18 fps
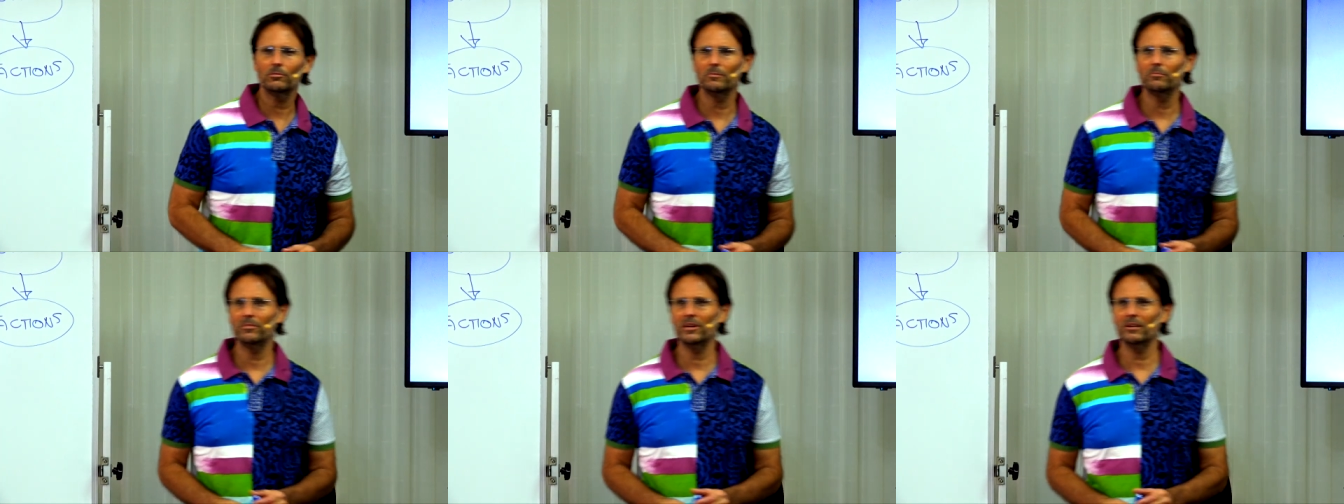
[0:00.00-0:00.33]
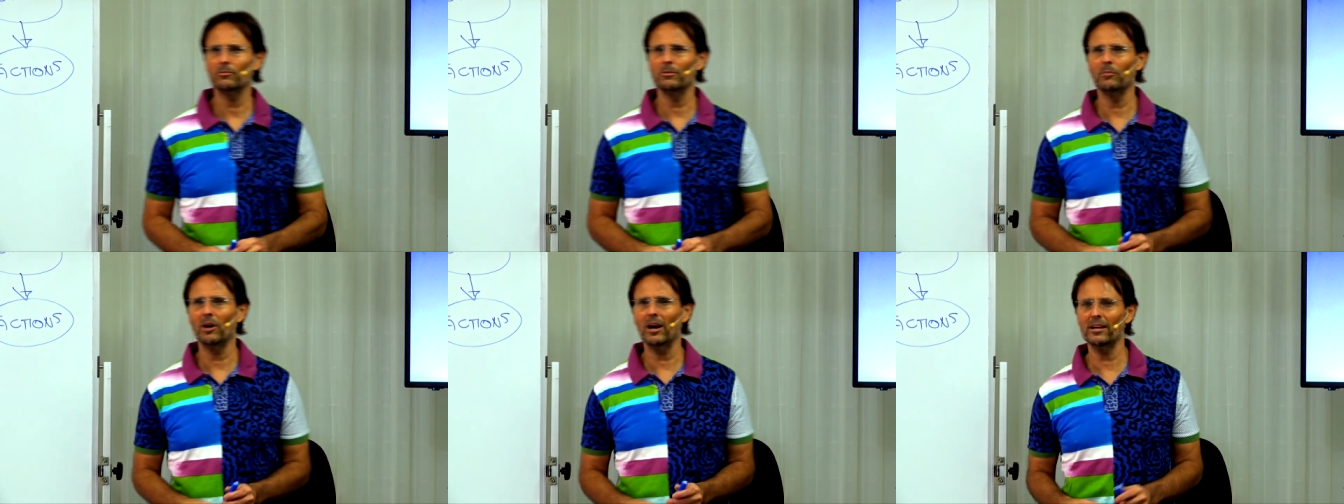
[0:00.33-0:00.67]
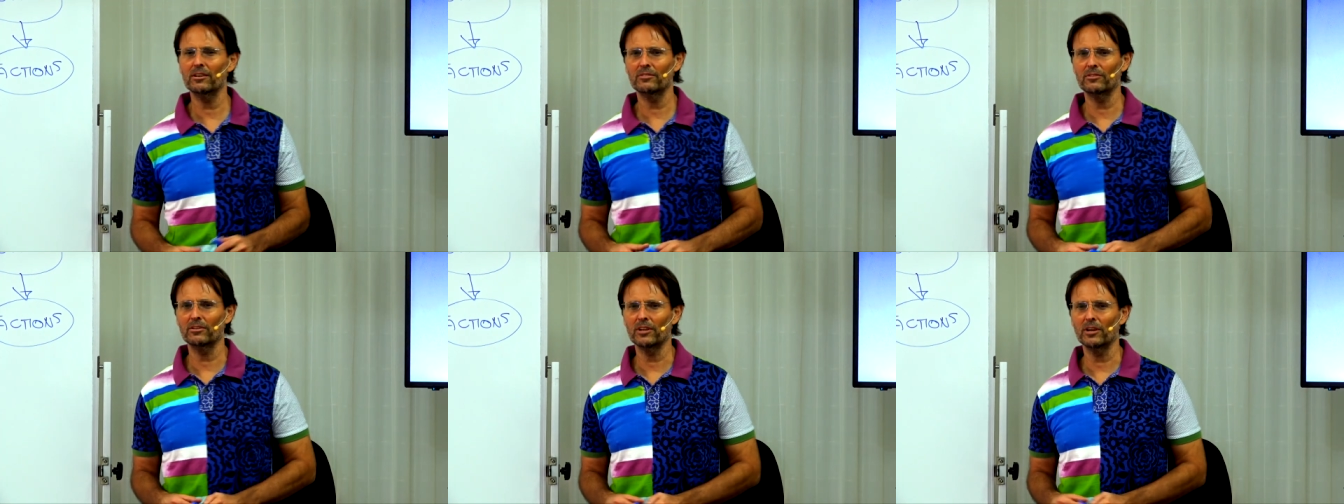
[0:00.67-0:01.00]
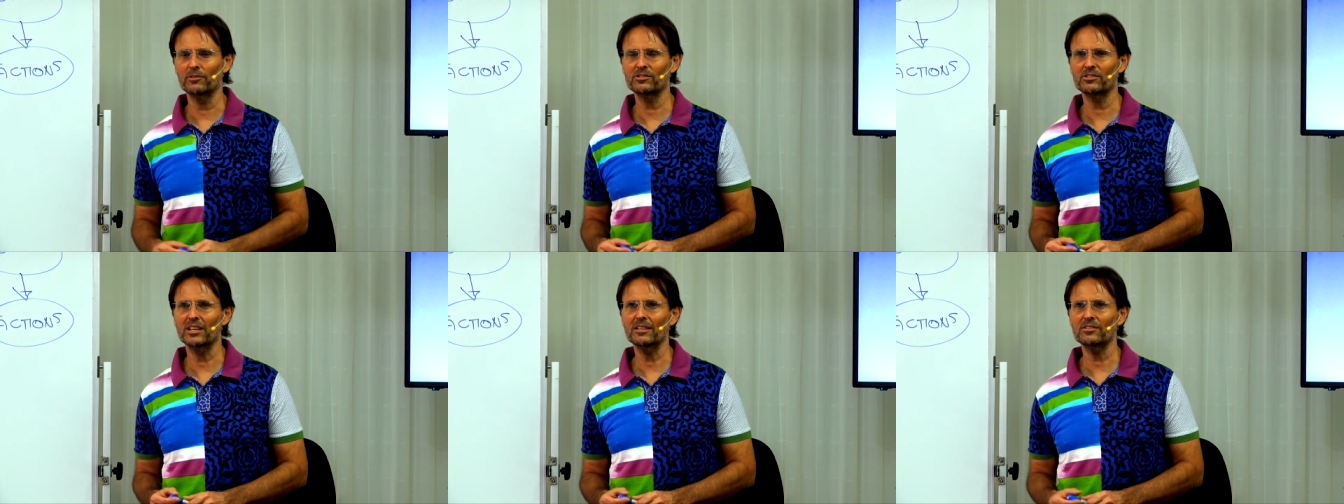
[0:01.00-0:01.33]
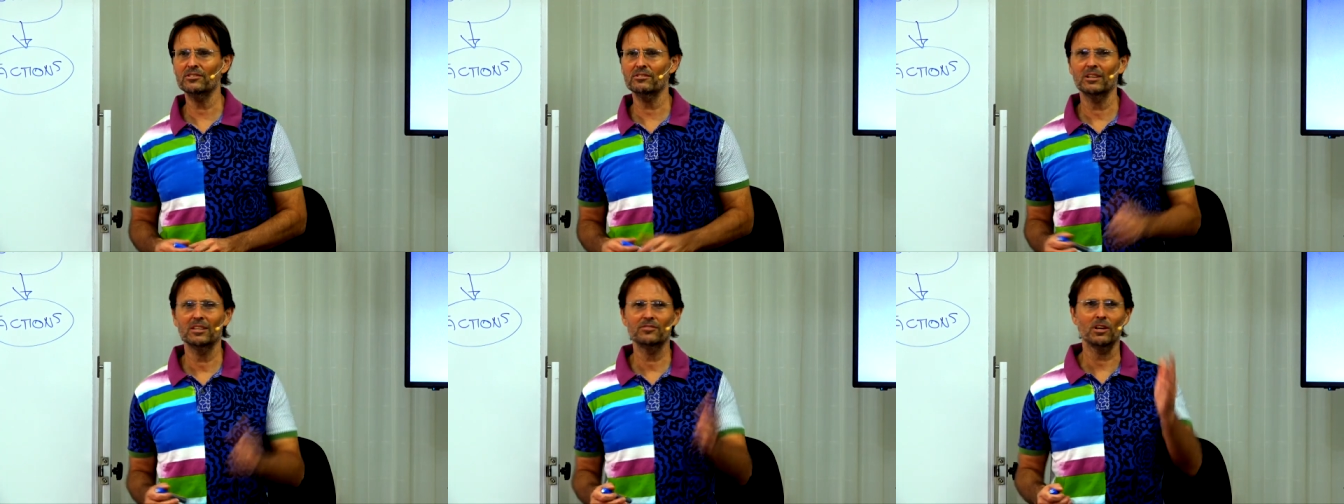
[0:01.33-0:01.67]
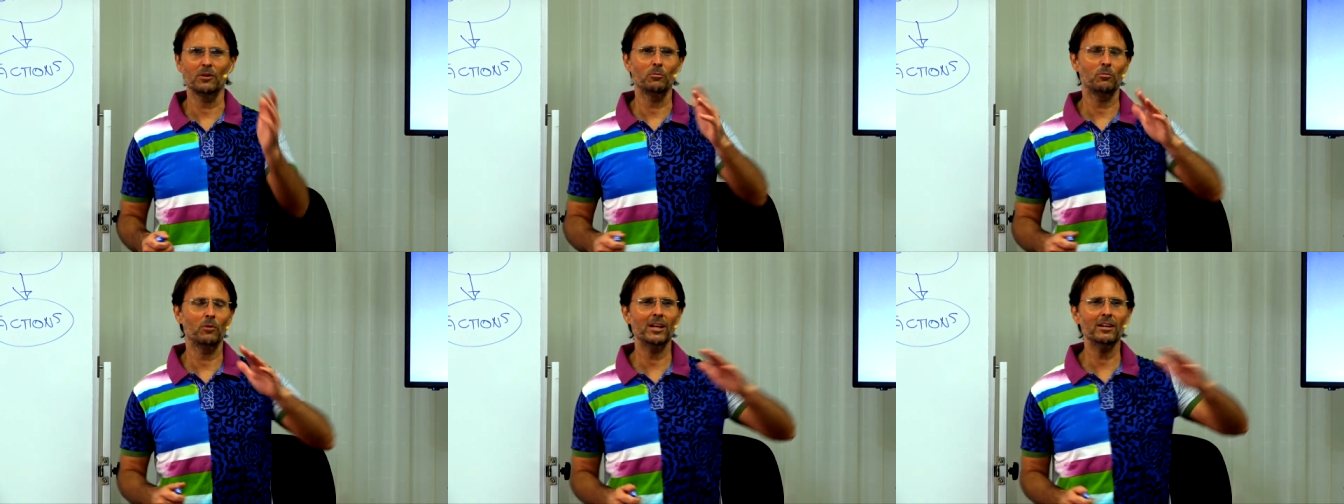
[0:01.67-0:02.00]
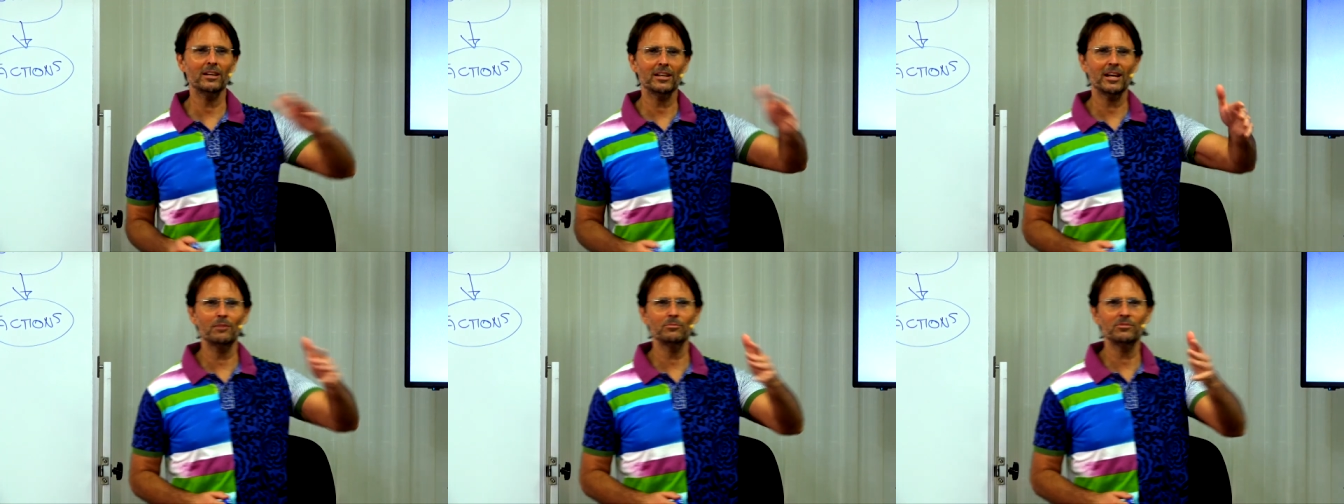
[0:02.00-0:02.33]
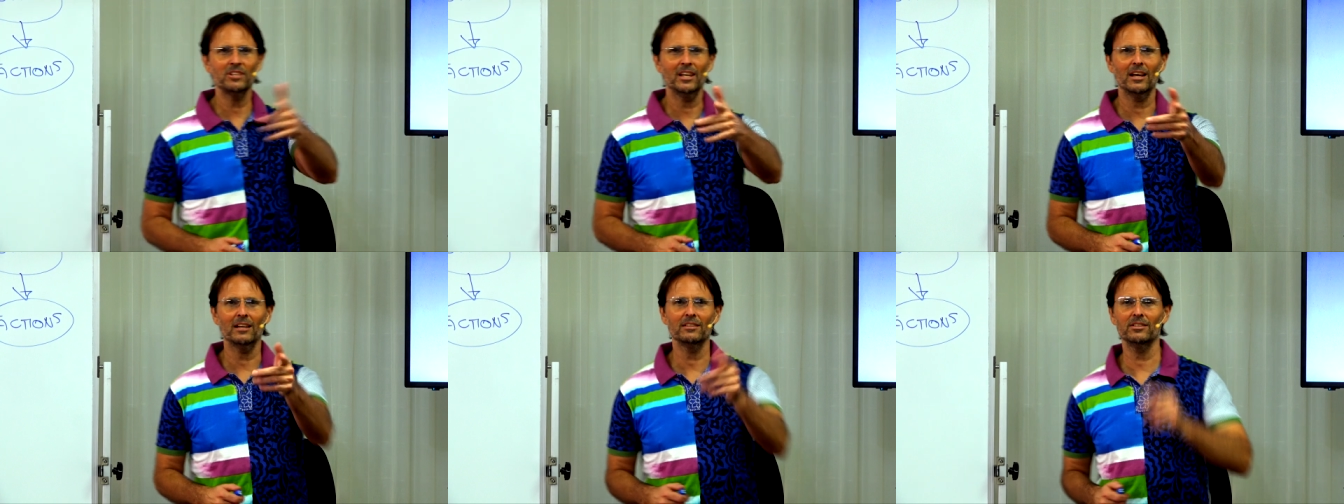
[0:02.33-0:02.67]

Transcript: re be reminded of those things, so when it comes now